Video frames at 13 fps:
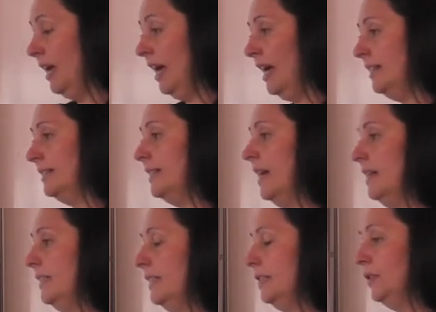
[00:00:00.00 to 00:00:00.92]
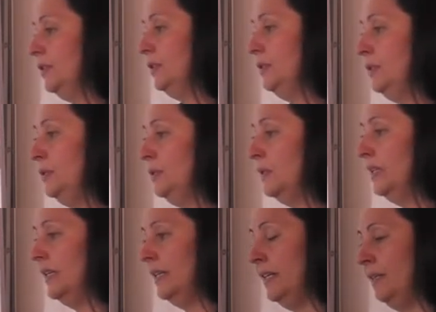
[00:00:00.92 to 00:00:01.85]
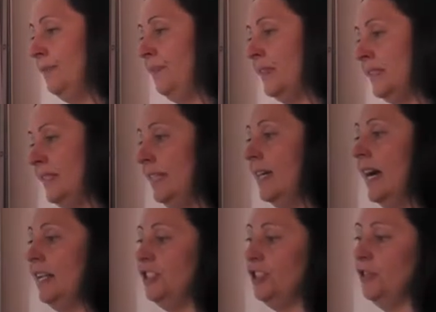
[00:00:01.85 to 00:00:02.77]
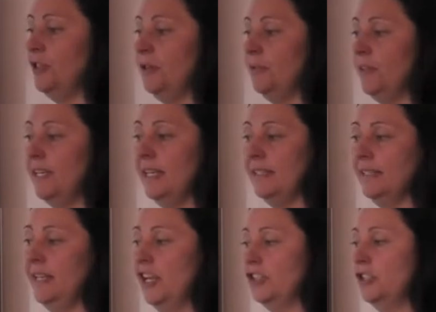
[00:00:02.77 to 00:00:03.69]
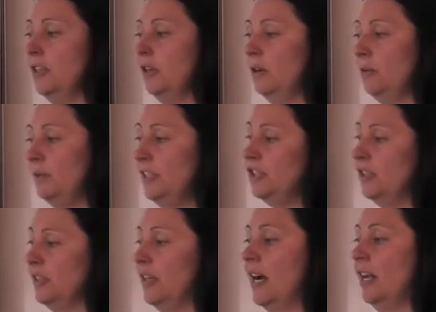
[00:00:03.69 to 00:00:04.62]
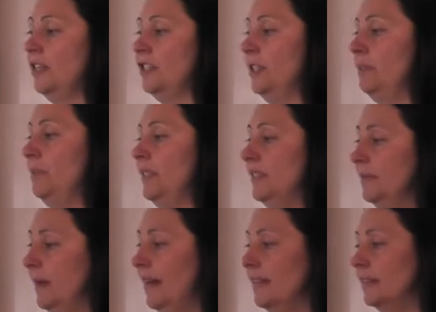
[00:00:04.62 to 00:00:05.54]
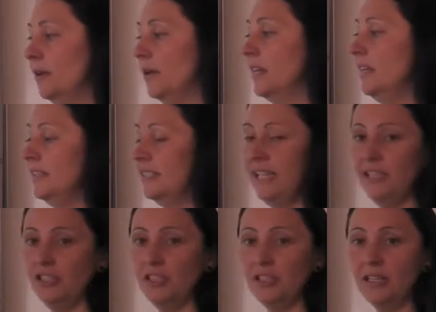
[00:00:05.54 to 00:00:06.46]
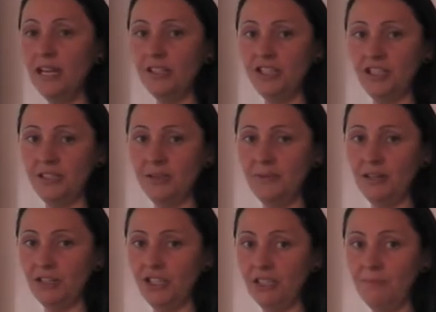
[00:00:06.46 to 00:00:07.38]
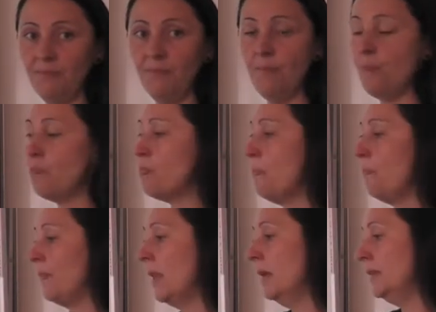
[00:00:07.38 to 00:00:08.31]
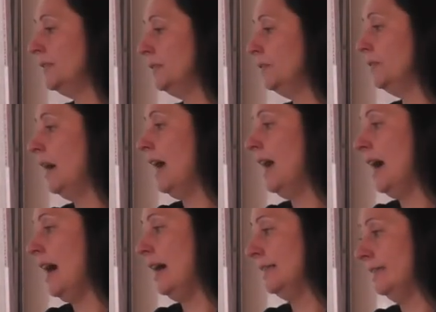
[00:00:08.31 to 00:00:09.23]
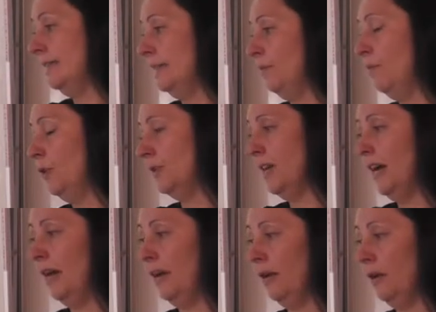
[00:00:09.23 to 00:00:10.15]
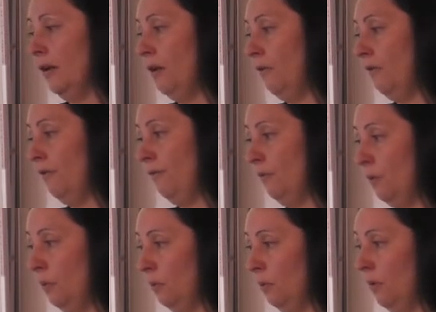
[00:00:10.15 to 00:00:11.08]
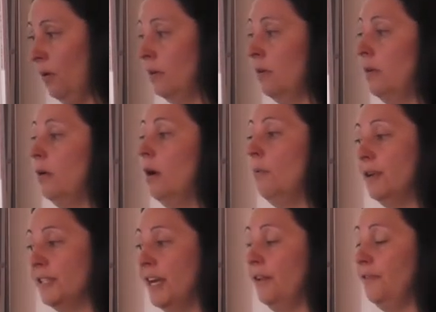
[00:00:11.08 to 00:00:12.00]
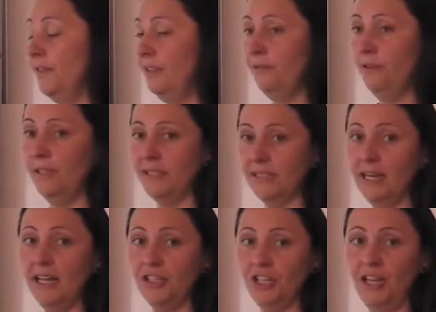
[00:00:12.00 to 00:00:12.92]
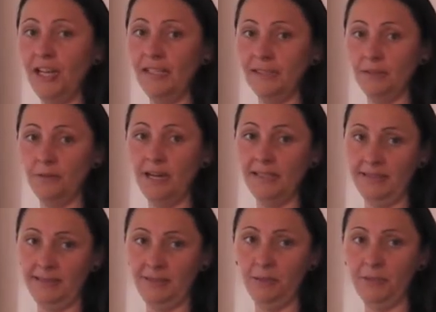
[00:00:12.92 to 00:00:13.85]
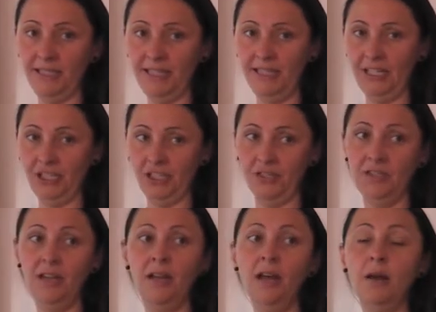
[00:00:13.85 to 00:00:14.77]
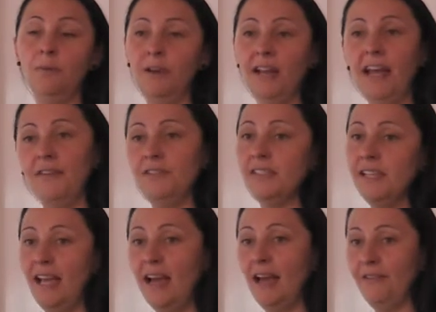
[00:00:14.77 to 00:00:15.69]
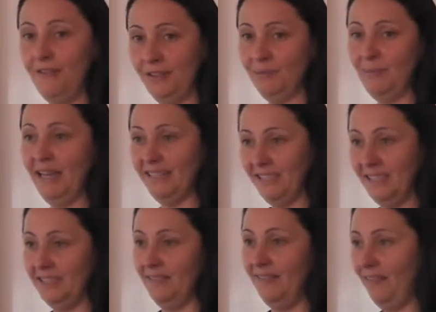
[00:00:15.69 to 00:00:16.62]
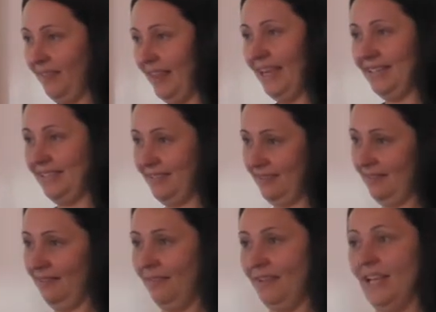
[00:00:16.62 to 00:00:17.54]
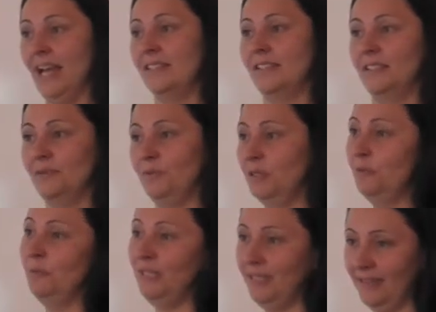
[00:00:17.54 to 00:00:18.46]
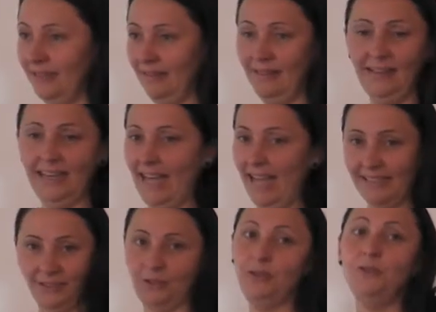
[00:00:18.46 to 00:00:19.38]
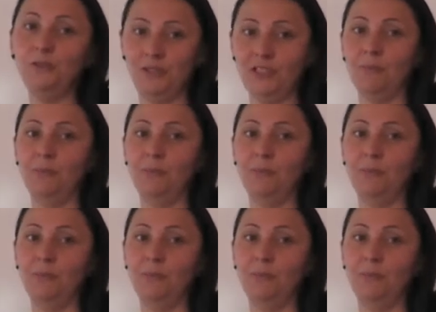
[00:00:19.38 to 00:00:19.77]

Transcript: I decided to see culture not only as national or regional culture, but as well as organizational culture and structure. So I asked them what kind of role or what kind of influence culture has on crisis communication. But I have to say, I've expected that the answers will be, has a huge